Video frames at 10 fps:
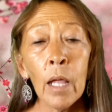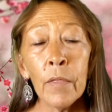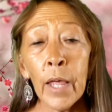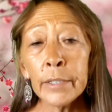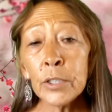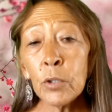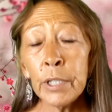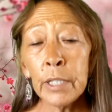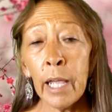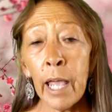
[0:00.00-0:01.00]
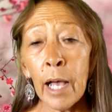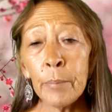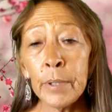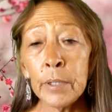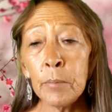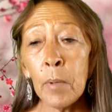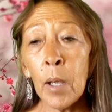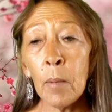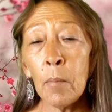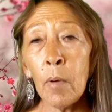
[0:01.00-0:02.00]
That's going to happen
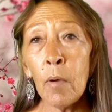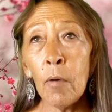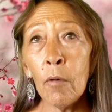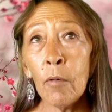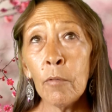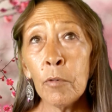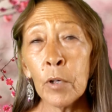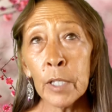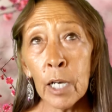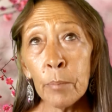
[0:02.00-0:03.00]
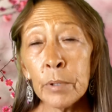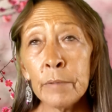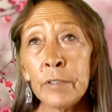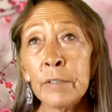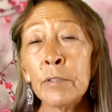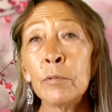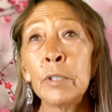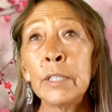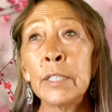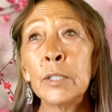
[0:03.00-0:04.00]
for a couple of different
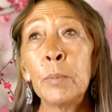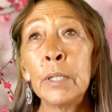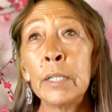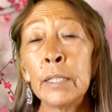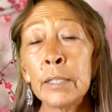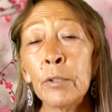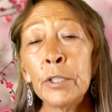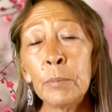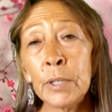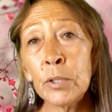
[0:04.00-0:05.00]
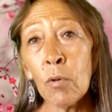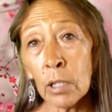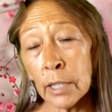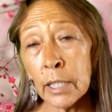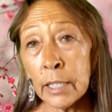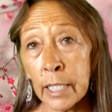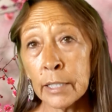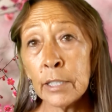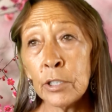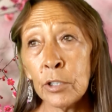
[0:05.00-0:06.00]
reasons, but it is going to be strongly
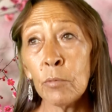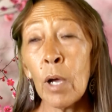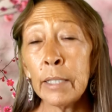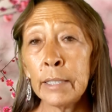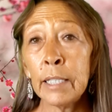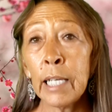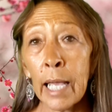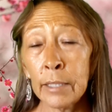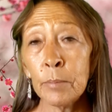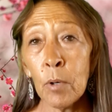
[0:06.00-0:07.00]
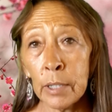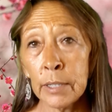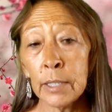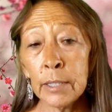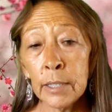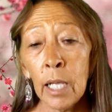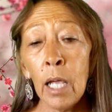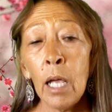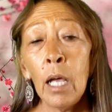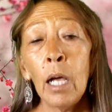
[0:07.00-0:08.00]
connected to the rising gas prices.
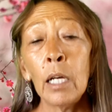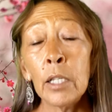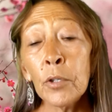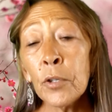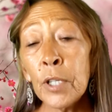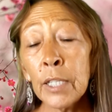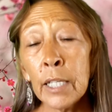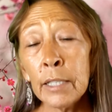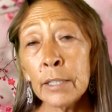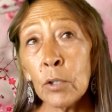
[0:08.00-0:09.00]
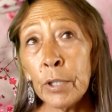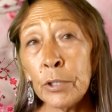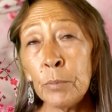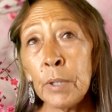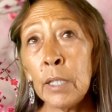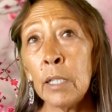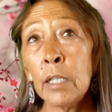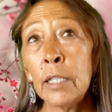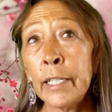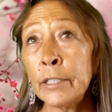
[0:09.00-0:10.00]
Another thing that is going to be
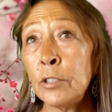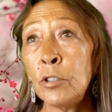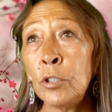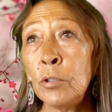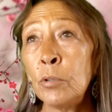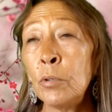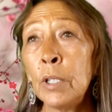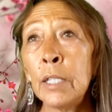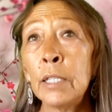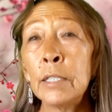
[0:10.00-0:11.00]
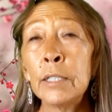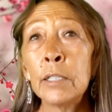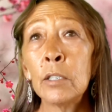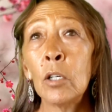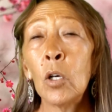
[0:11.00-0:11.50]
connected to is